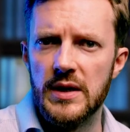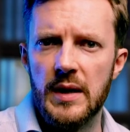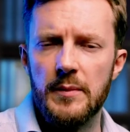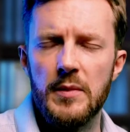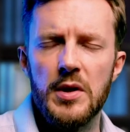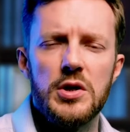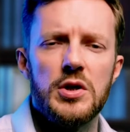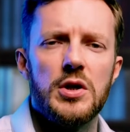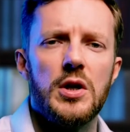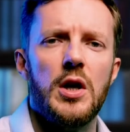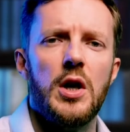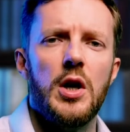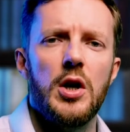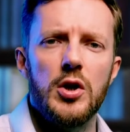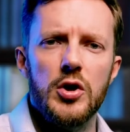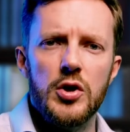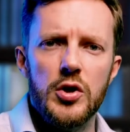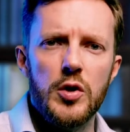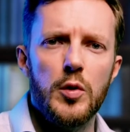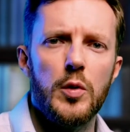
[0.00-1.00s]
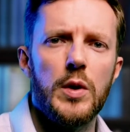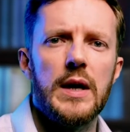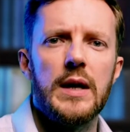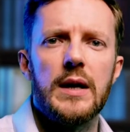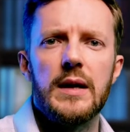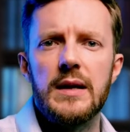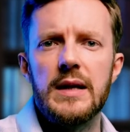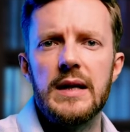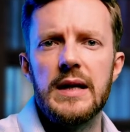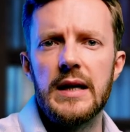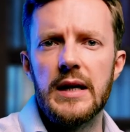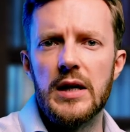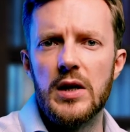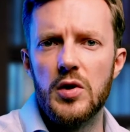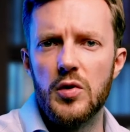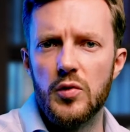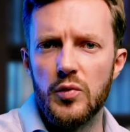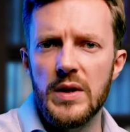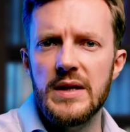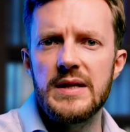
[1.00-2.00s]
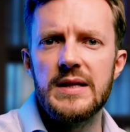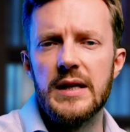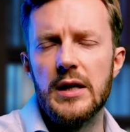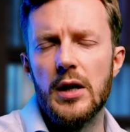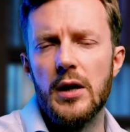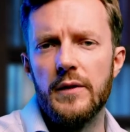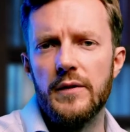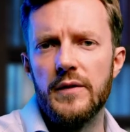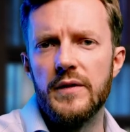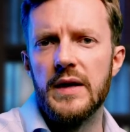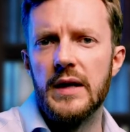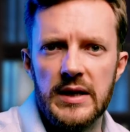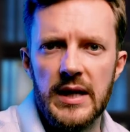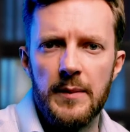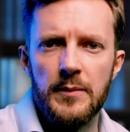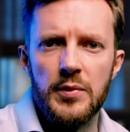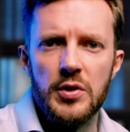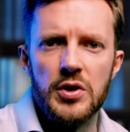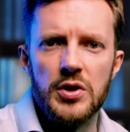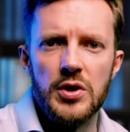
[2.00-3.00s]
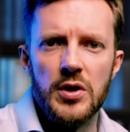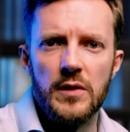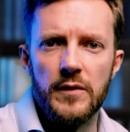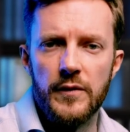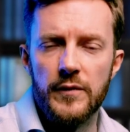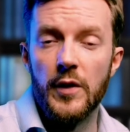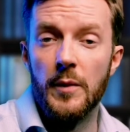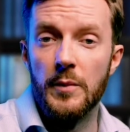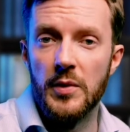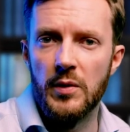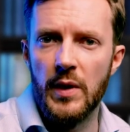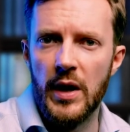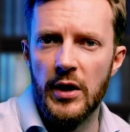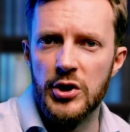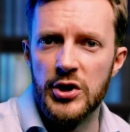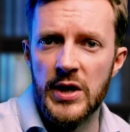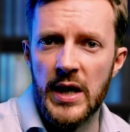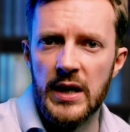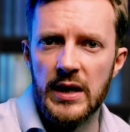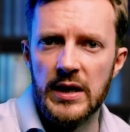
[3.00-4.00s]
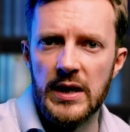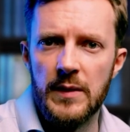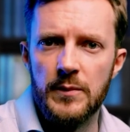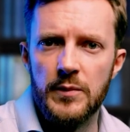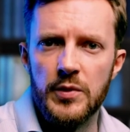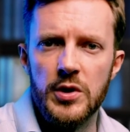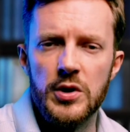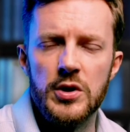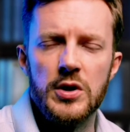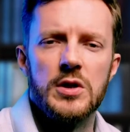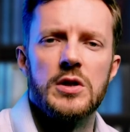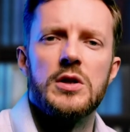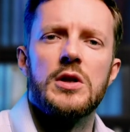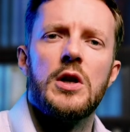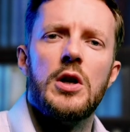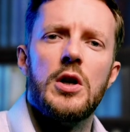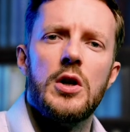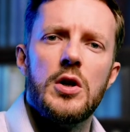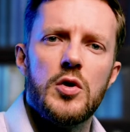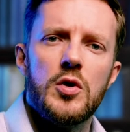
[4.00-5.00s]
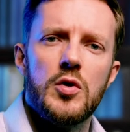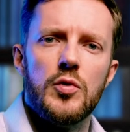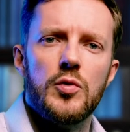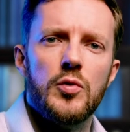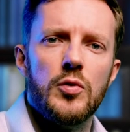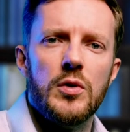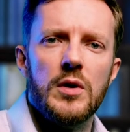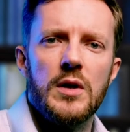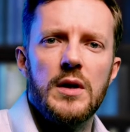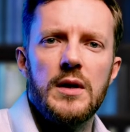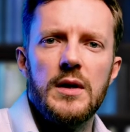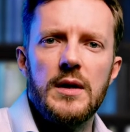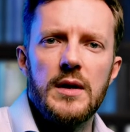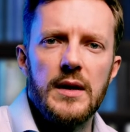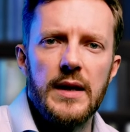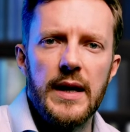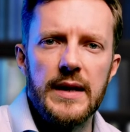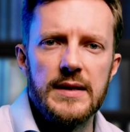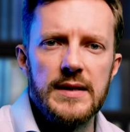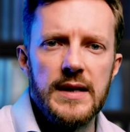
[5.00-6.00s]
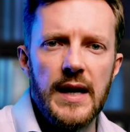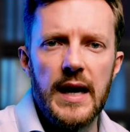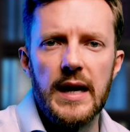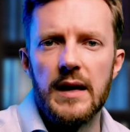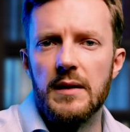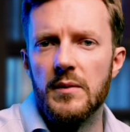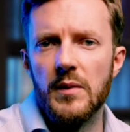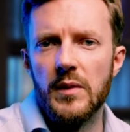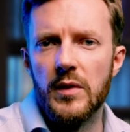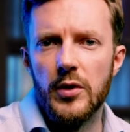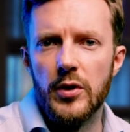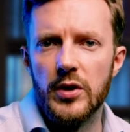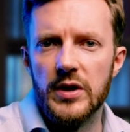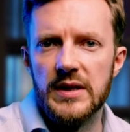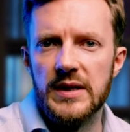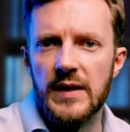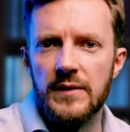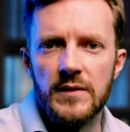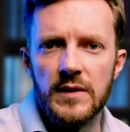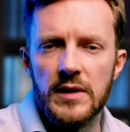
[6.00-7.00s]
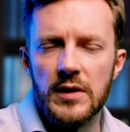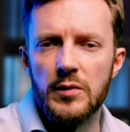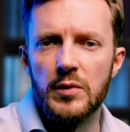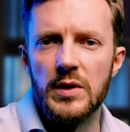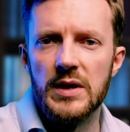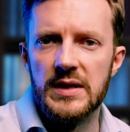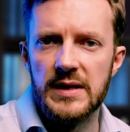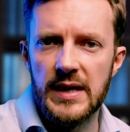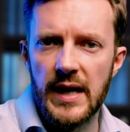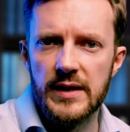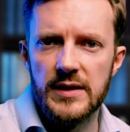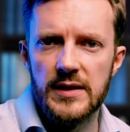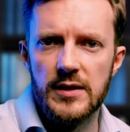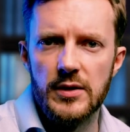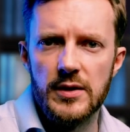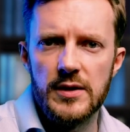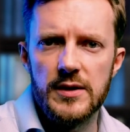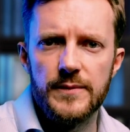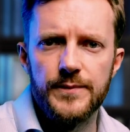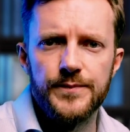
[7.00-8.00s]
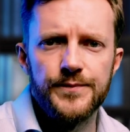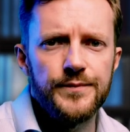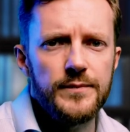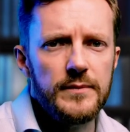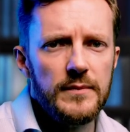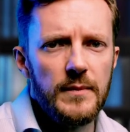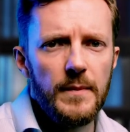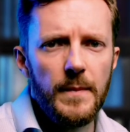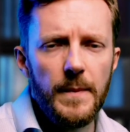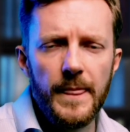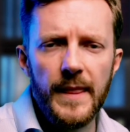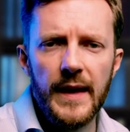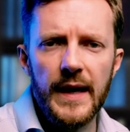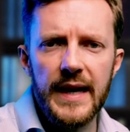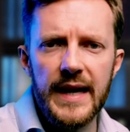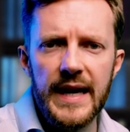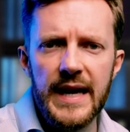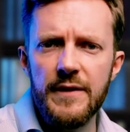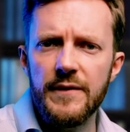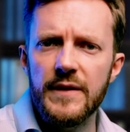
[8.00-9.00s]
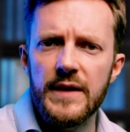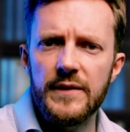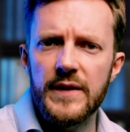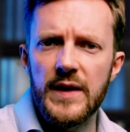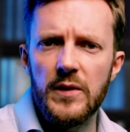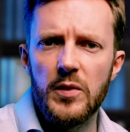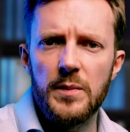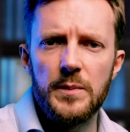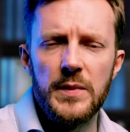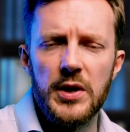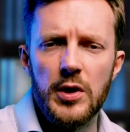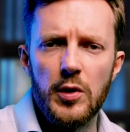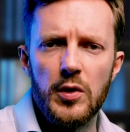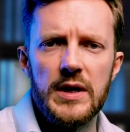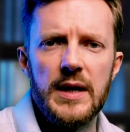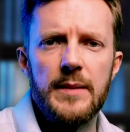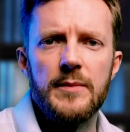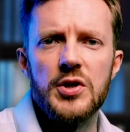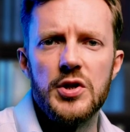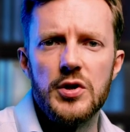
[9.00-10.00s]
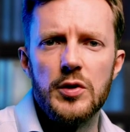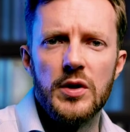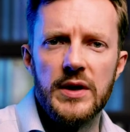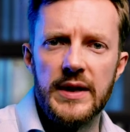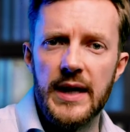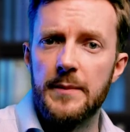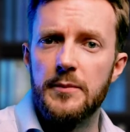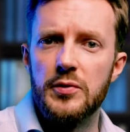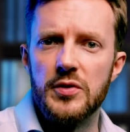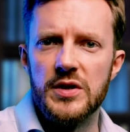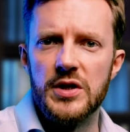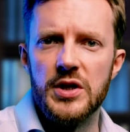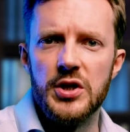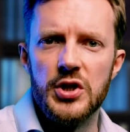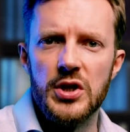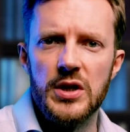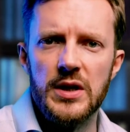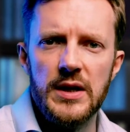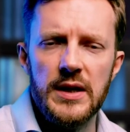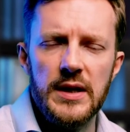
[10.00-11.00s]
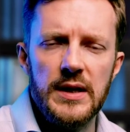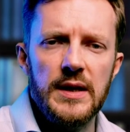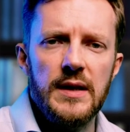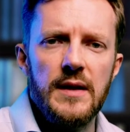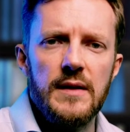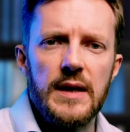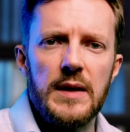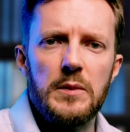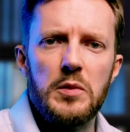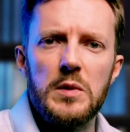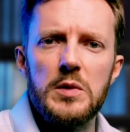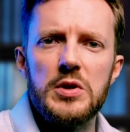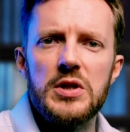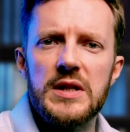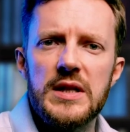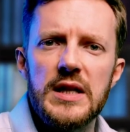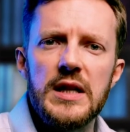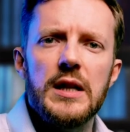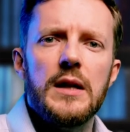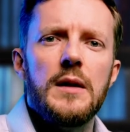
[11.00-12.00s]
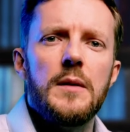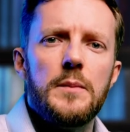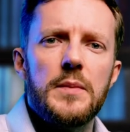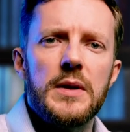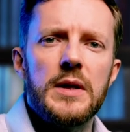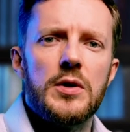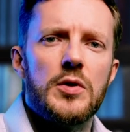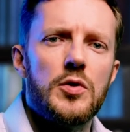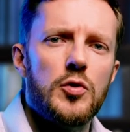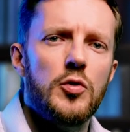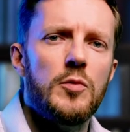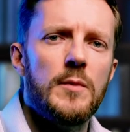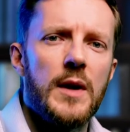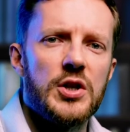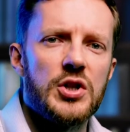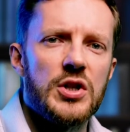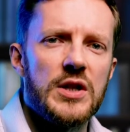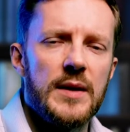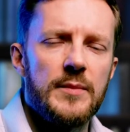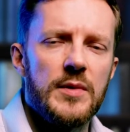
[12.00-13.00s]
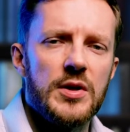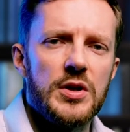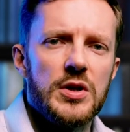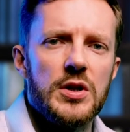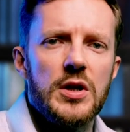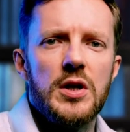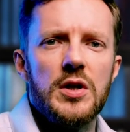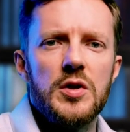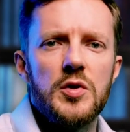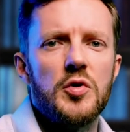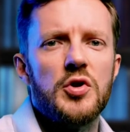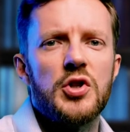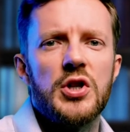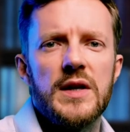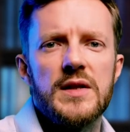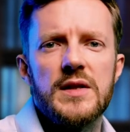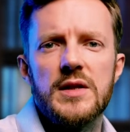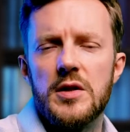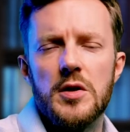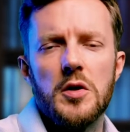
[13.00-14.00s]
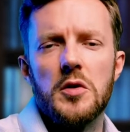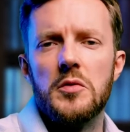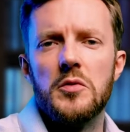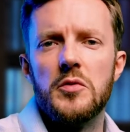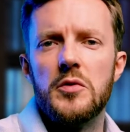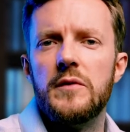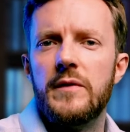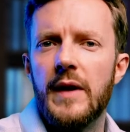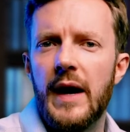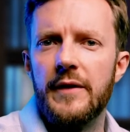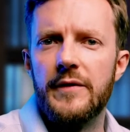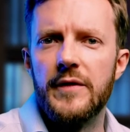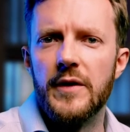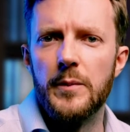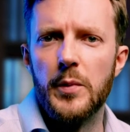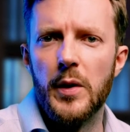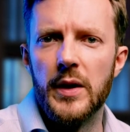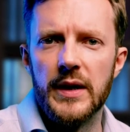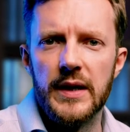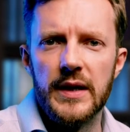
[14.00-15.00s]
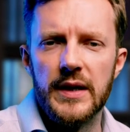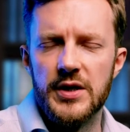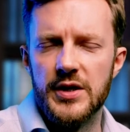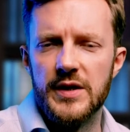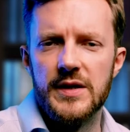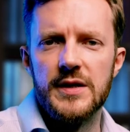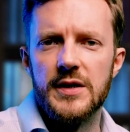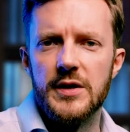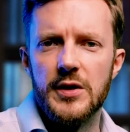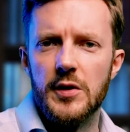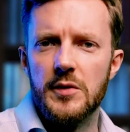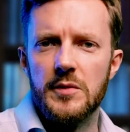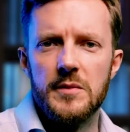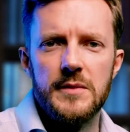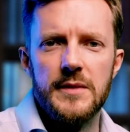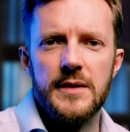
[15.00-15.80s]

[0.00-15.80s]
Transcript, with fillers: damage, during the increasing of the temperature from cryogenic temperatures to, let's say, 37 degrees Celsius, even if there would be no damage during that procedure, there would still be too much damage to just, you know, revive the body and just, you know,